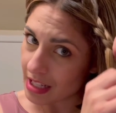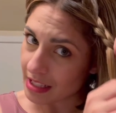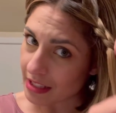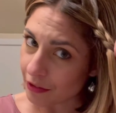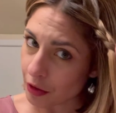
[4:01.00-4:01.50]

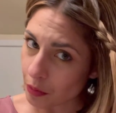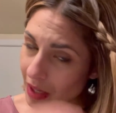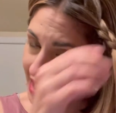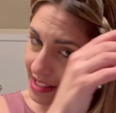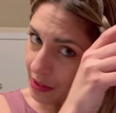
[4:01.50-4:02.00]
Different
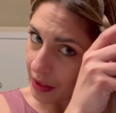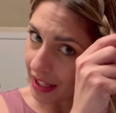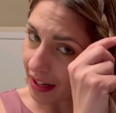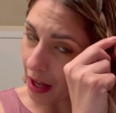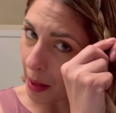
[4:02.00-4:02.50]
ways you
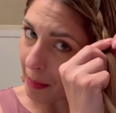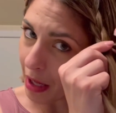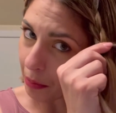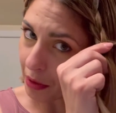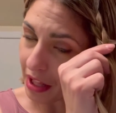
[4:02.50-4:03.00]
can
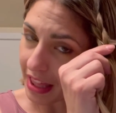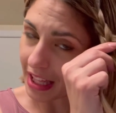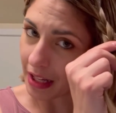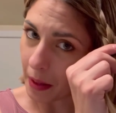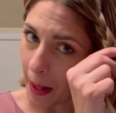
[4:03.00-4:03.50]
help with
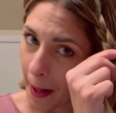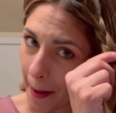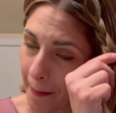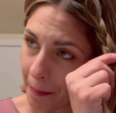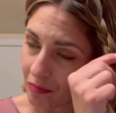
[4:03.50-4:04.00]

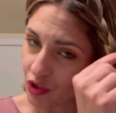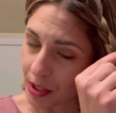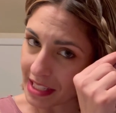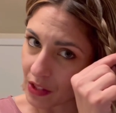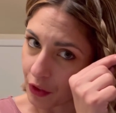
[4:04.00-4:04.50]

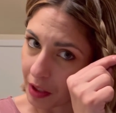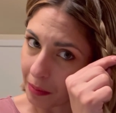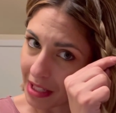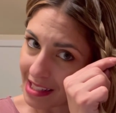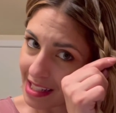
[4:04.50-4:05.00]
transferring
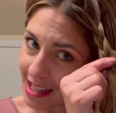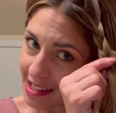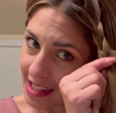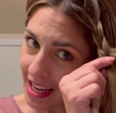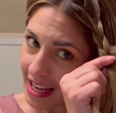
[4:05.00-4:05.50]

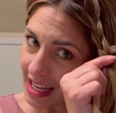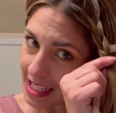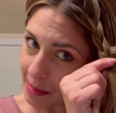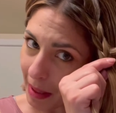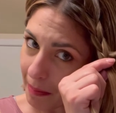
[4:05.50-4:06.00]
pieces
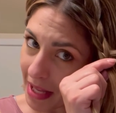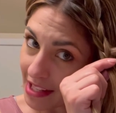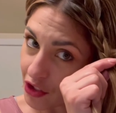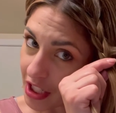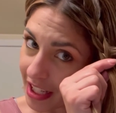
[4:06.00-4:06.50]
is by
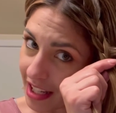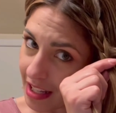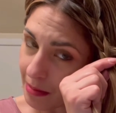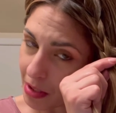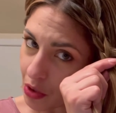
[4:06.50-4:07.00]
pinching it
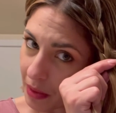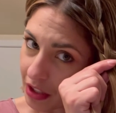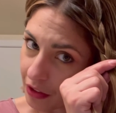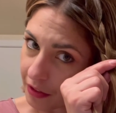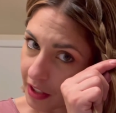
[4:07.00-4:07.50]
in between
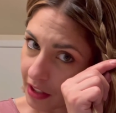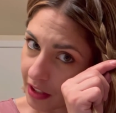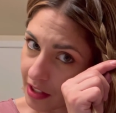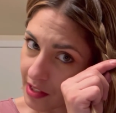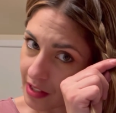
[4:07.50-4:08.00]
your
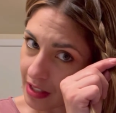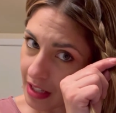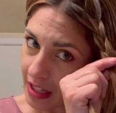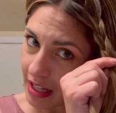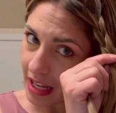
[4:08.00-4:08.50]
fingers
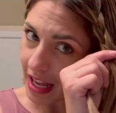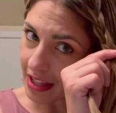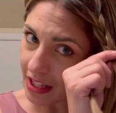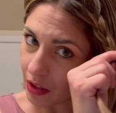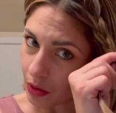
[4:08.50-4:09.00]

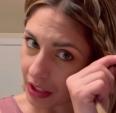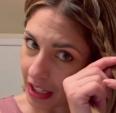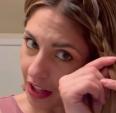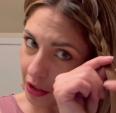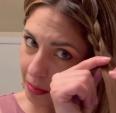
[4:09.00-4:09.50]
and then holding
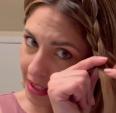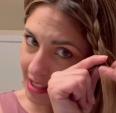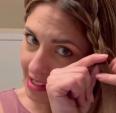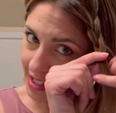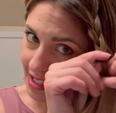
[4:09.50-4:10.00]
other
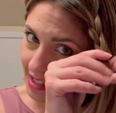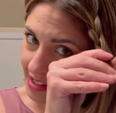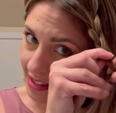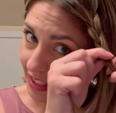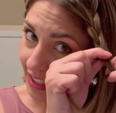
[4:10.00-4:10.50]

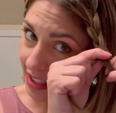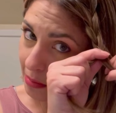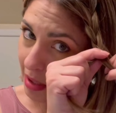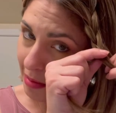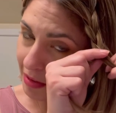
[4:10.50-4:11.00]
pieces like in the
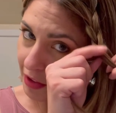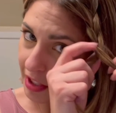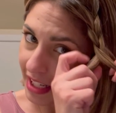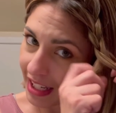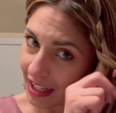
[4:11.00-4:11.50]
palm of your
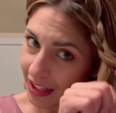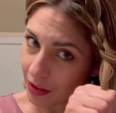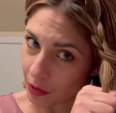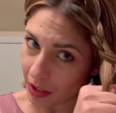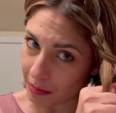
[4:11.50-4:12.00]

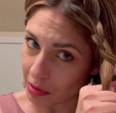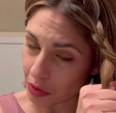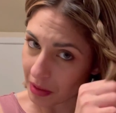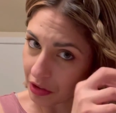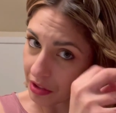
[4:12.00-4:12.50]
hand or in
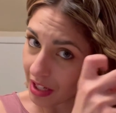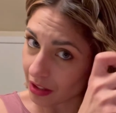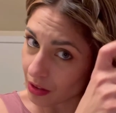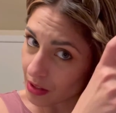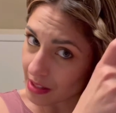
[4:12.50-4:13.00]
between your
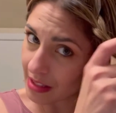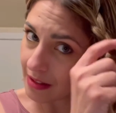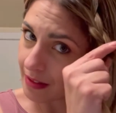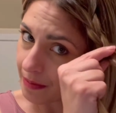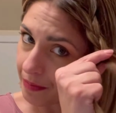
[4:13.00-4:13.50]
knuckles.
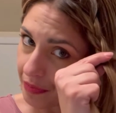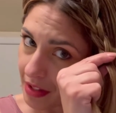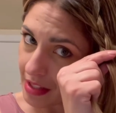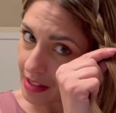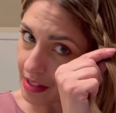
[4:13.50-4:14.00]

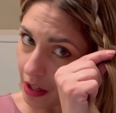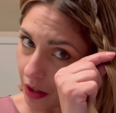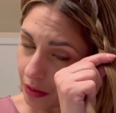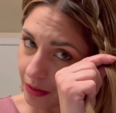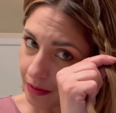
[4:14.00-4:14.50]

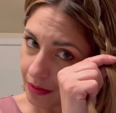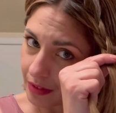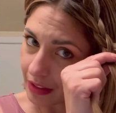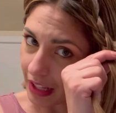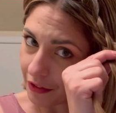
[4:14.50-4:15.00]
So
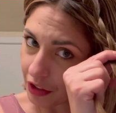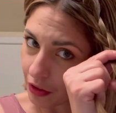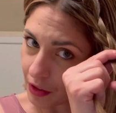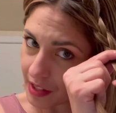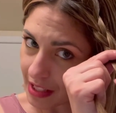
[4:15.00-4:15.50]
left
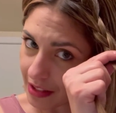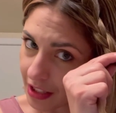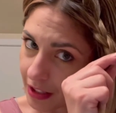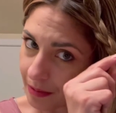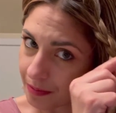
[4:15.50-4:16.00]
over
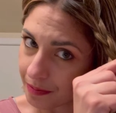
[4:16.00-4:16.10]
center,